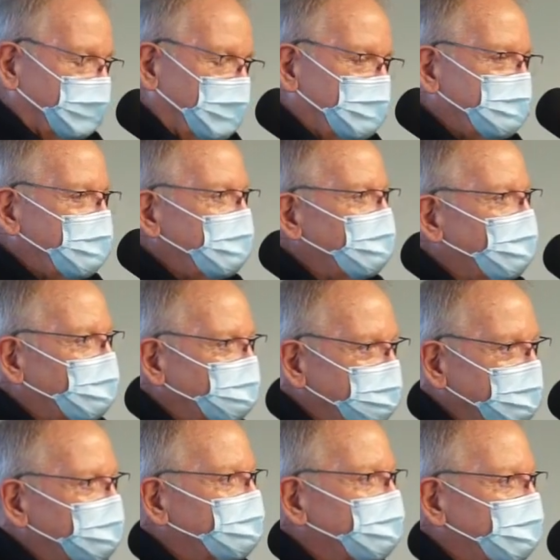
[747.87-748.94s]
Get a day off,
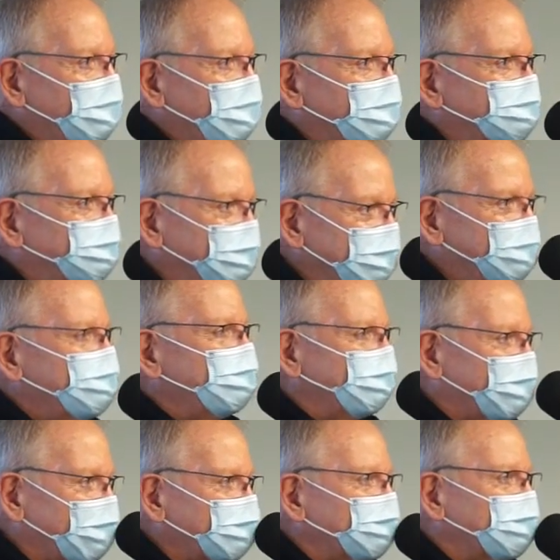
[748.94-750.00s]
stay on the couch, but get your
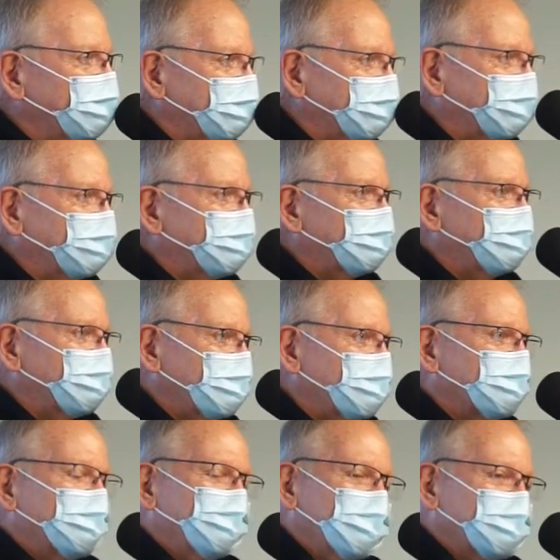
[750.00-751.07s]
vaccine. It's, yeah. it's
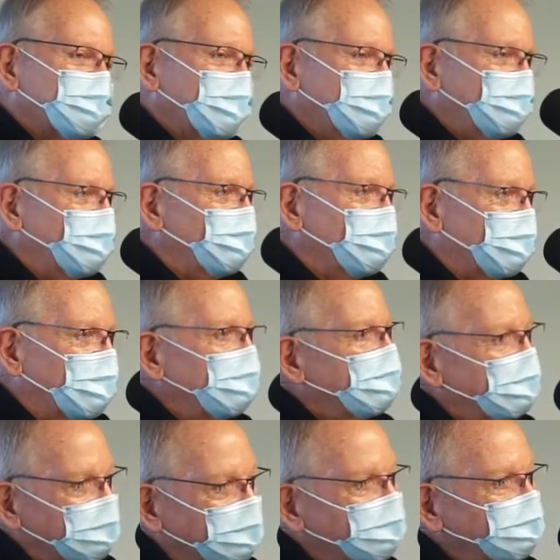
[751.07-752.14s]
just the best thing to do
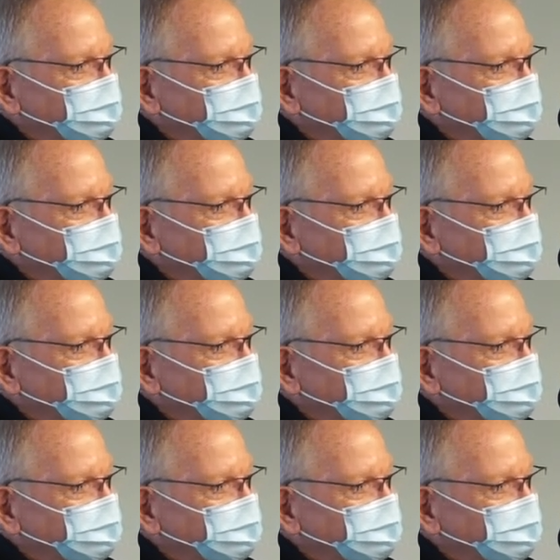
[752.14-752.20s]
right now.